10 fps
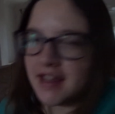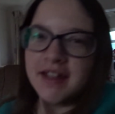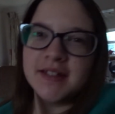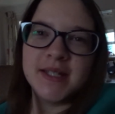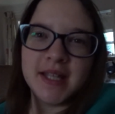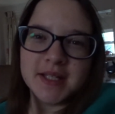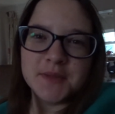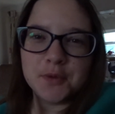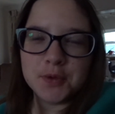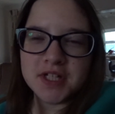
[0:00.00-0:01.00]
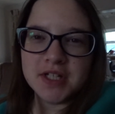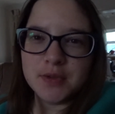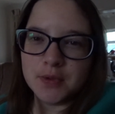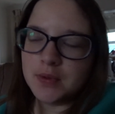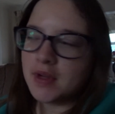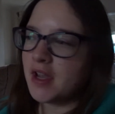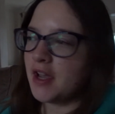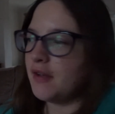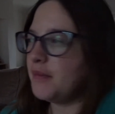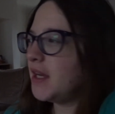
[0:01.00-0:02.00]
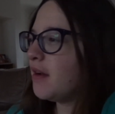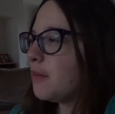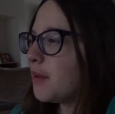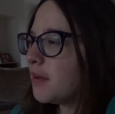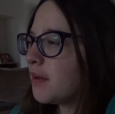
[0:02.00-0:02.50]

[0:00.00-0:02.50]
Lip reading: 6:42. I've been up